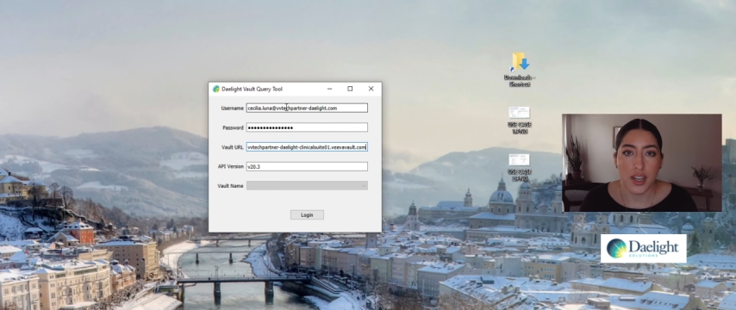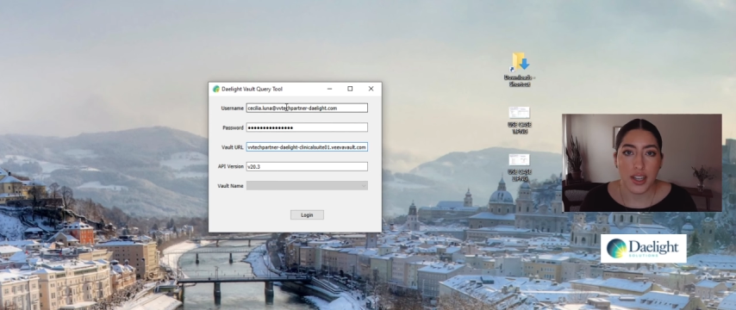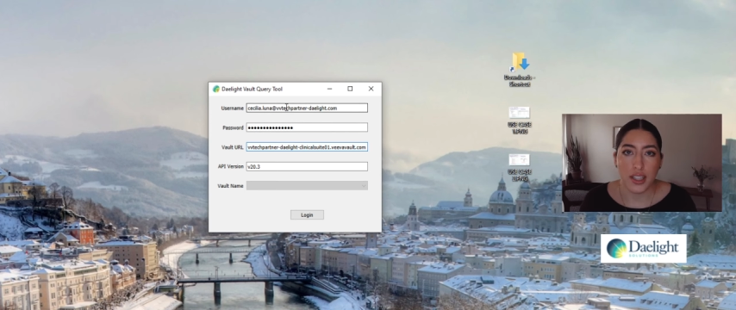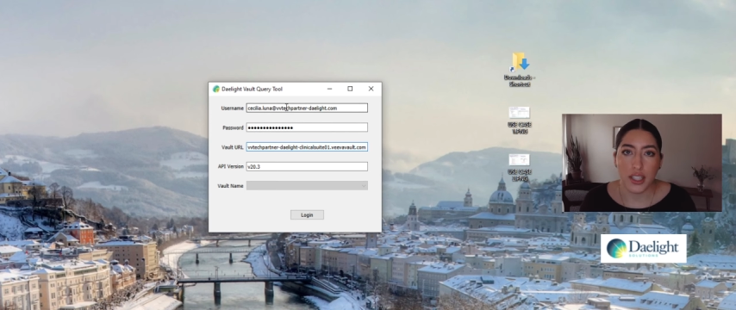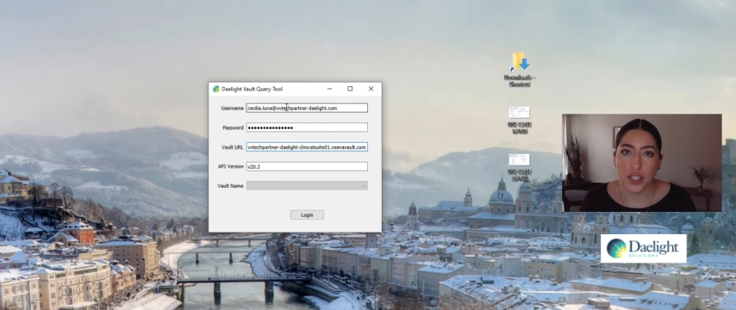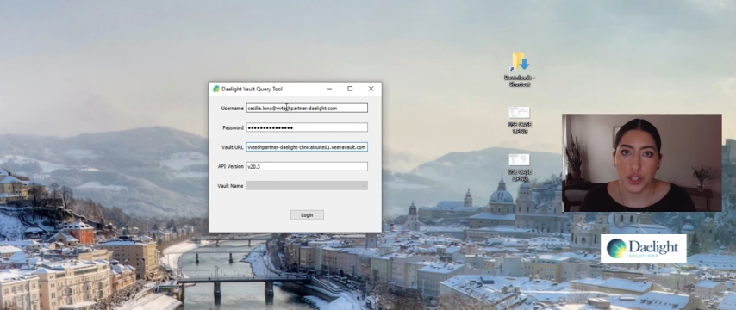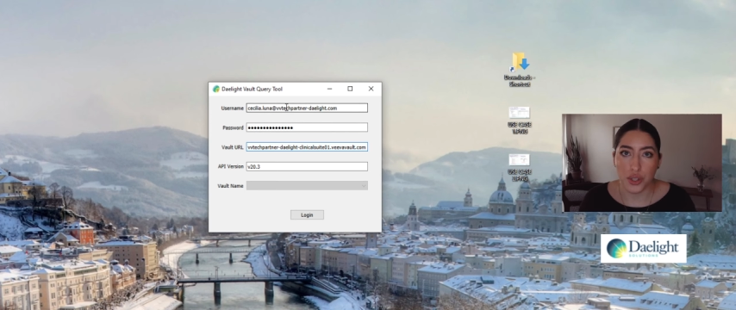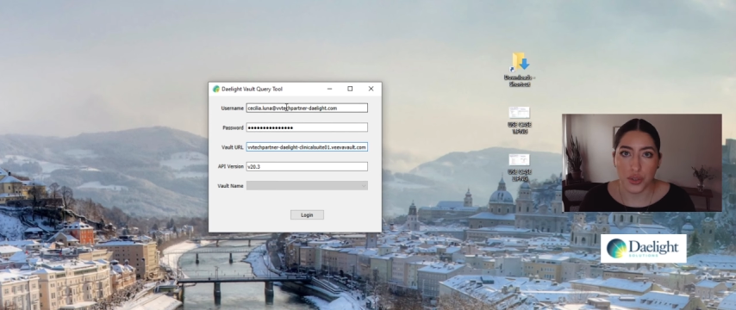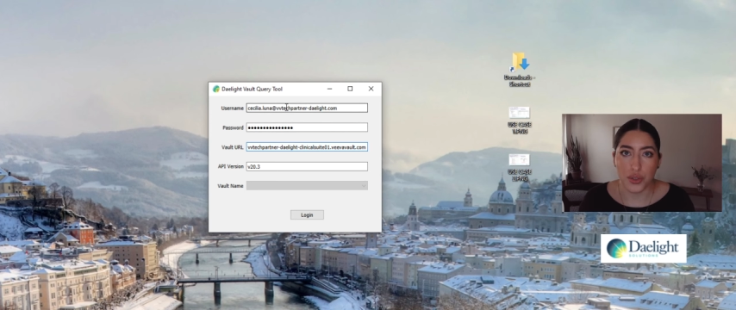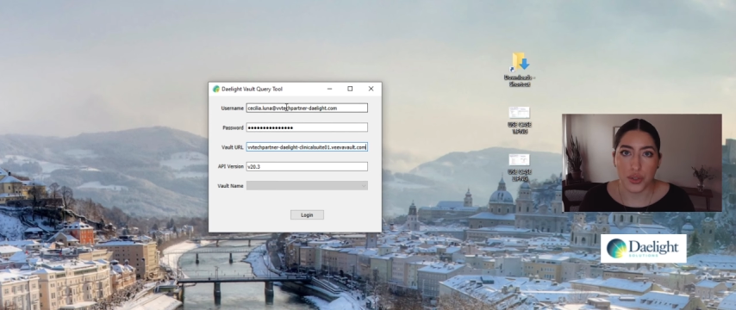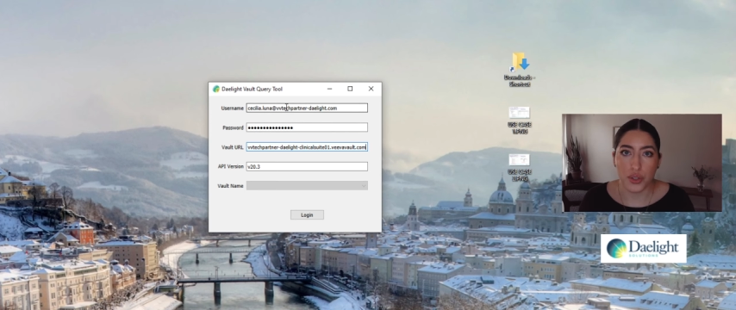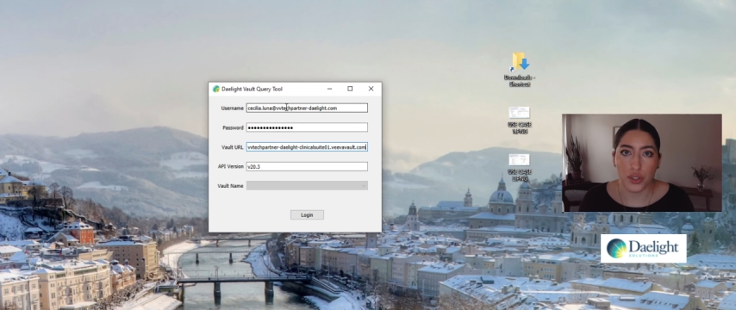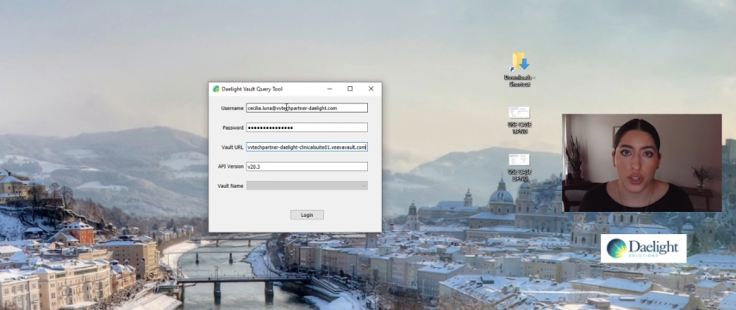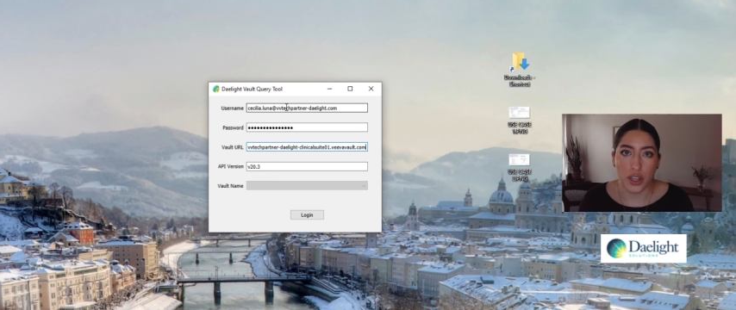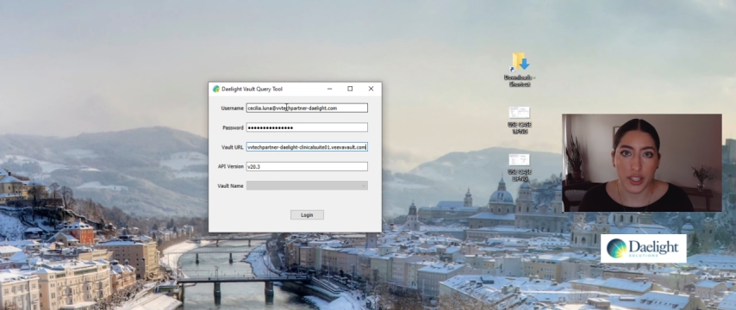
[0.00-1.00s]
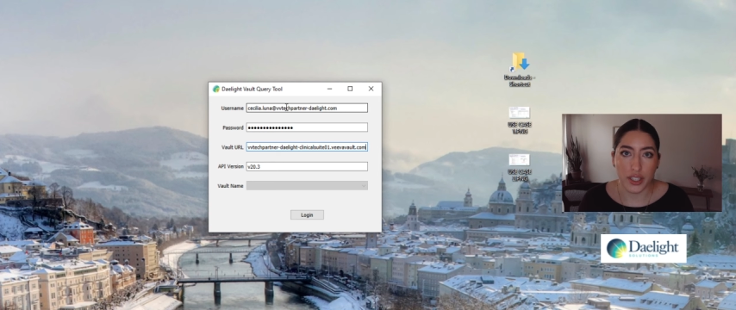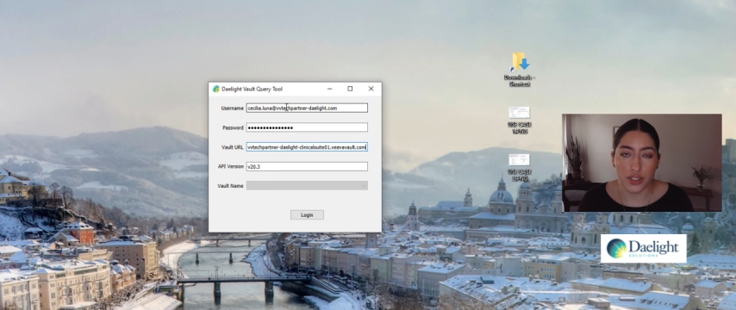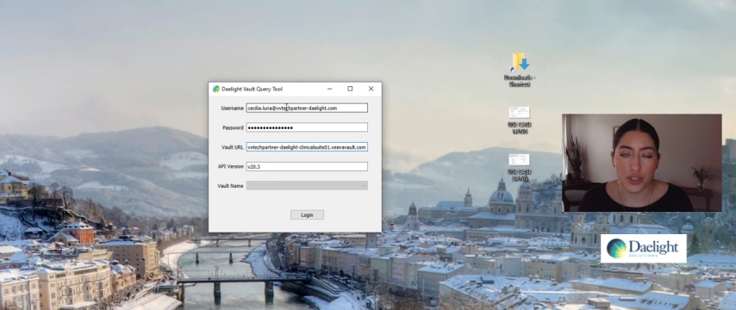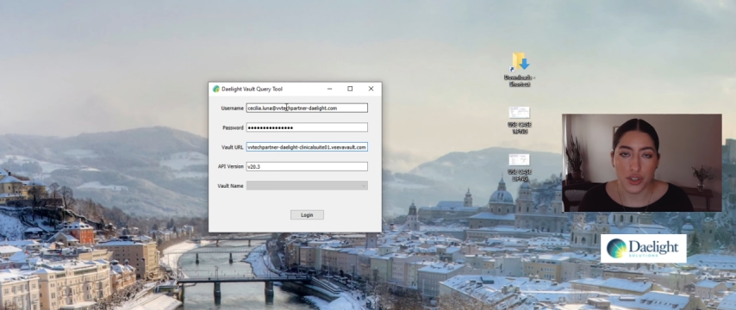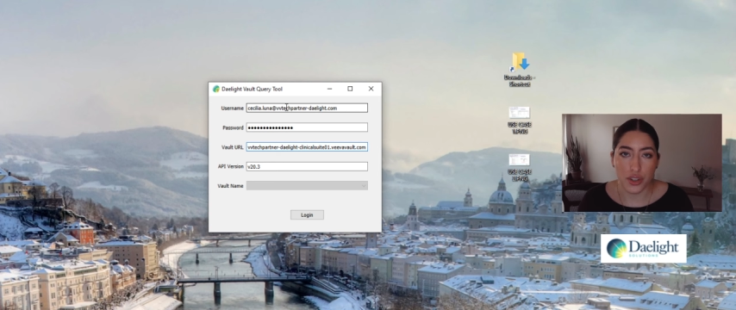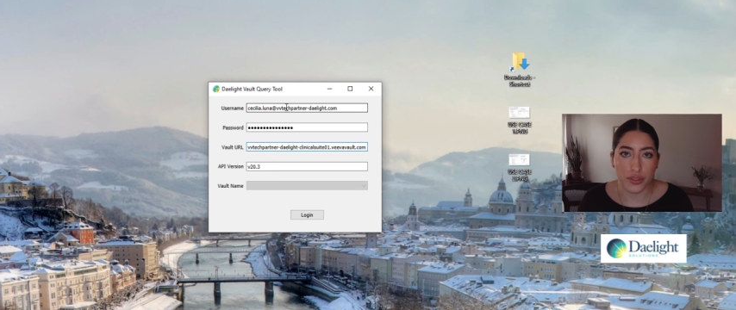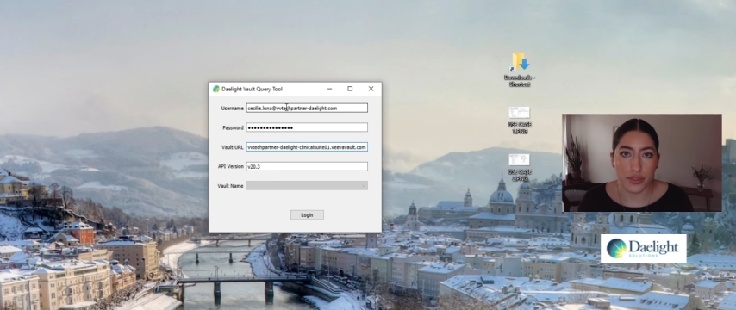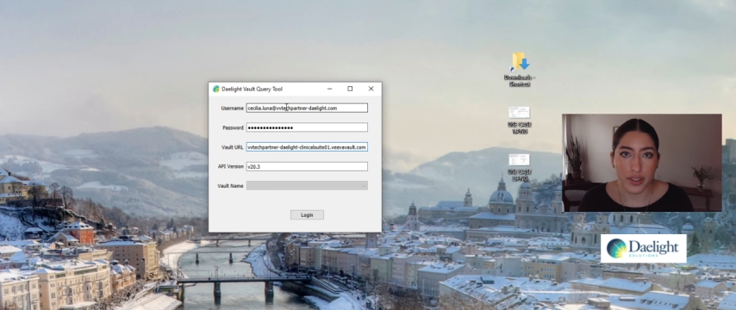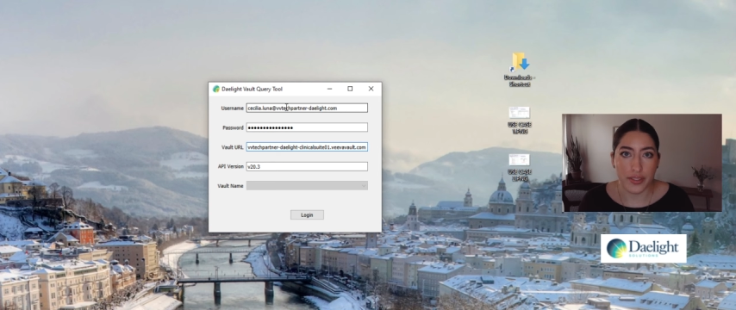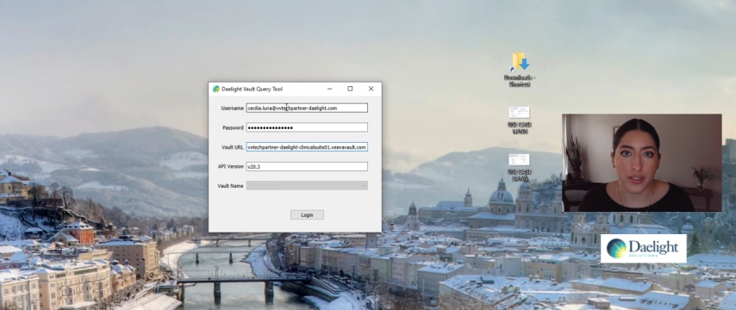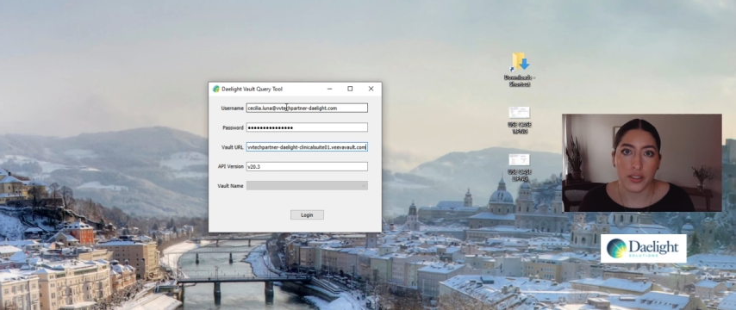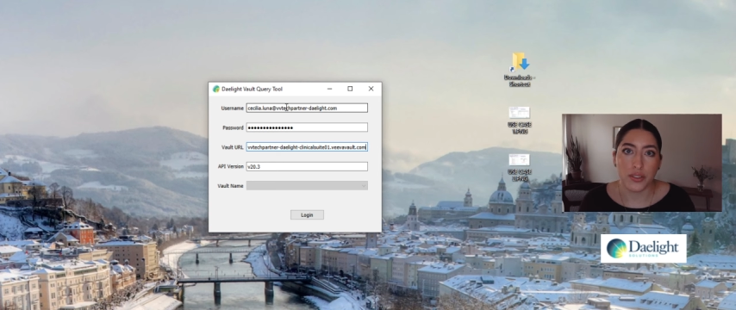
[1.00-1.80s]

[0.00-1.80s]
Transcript: that you use to log into your Veeva